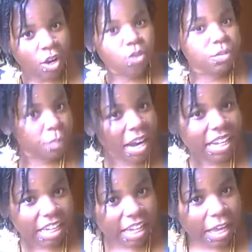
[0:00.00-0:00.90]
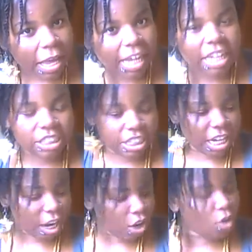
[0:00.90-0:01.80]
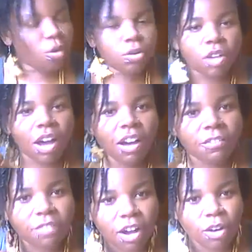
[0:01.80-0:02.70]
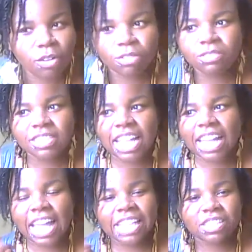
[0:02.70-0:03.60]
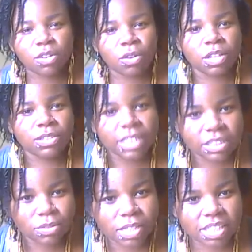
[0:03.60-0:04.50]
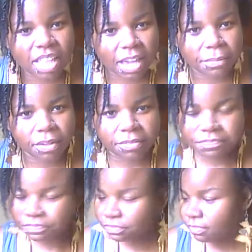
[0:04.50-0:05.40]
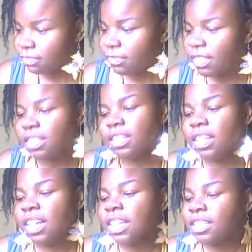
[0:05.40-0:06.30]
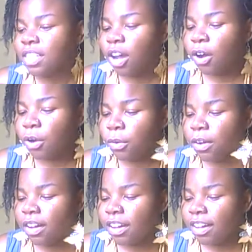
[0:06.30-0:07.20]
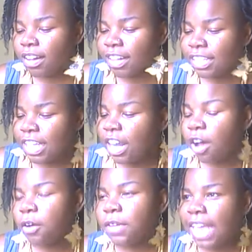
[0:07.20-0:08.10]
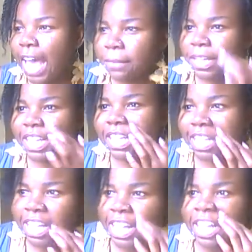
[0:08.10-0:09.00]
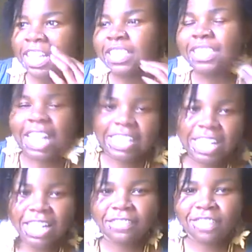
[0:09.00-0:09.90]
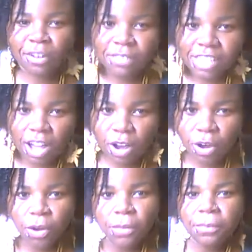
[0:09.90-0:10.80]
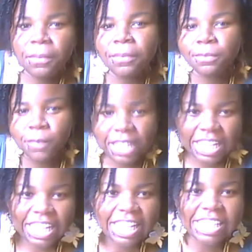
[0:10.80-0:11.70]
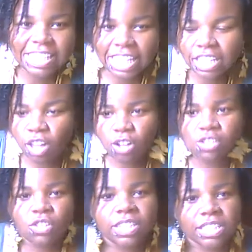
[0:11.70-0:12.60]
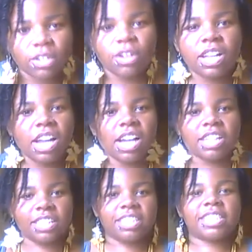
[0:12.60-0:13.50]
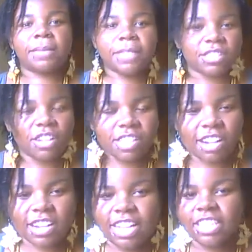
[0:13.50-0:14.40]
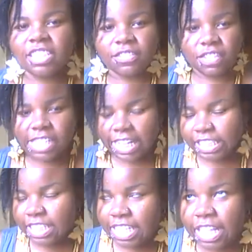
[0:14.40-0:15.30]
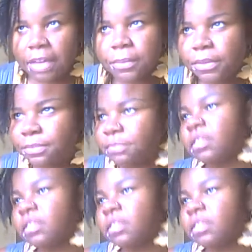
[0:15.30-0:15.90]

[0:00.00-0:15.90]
who's pregnant, because she done Googled on her phone that castor oil induces labor. So, you know, Gabby takes her leftovers home. Winnie eats it. Long story short, her stomach starts hurting. She feels like she's in labor.